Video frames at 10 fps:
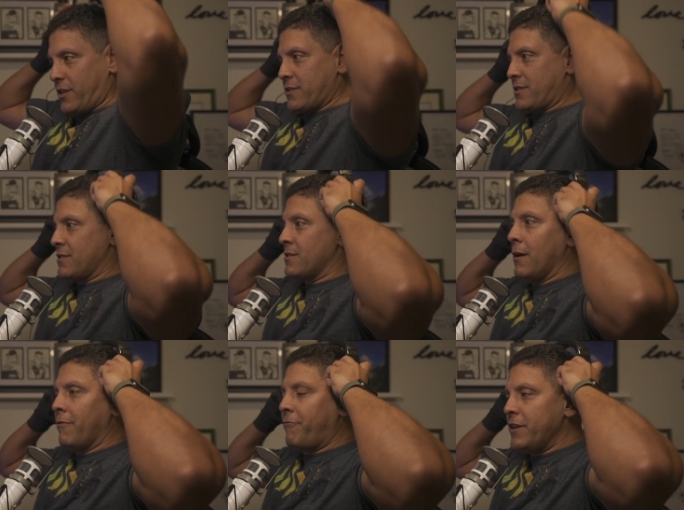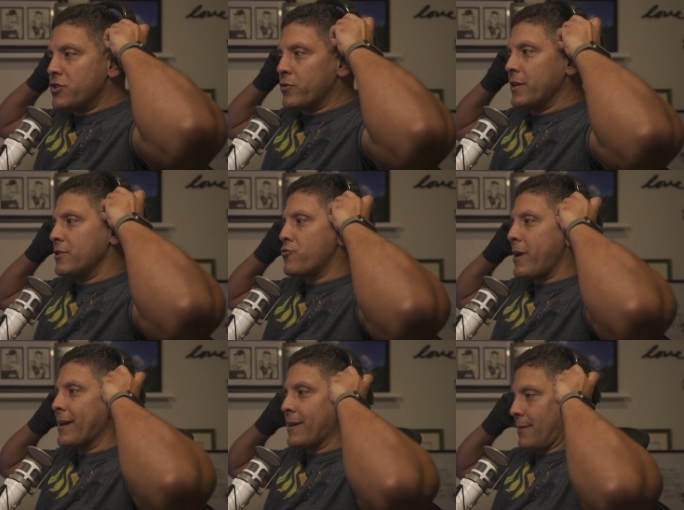Justice featuring
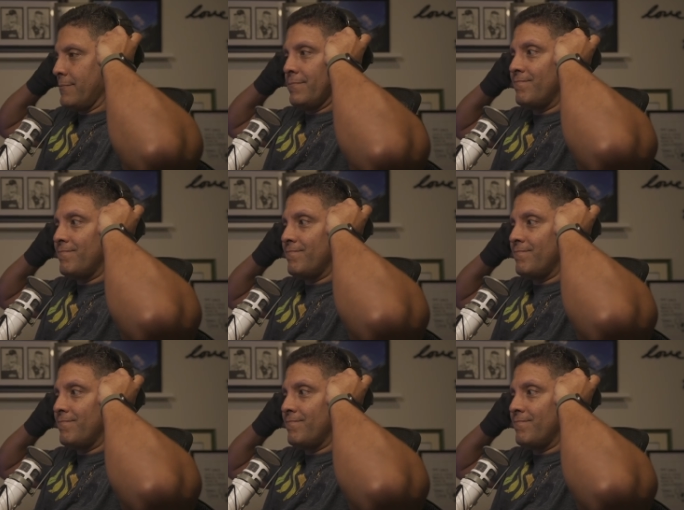Drake.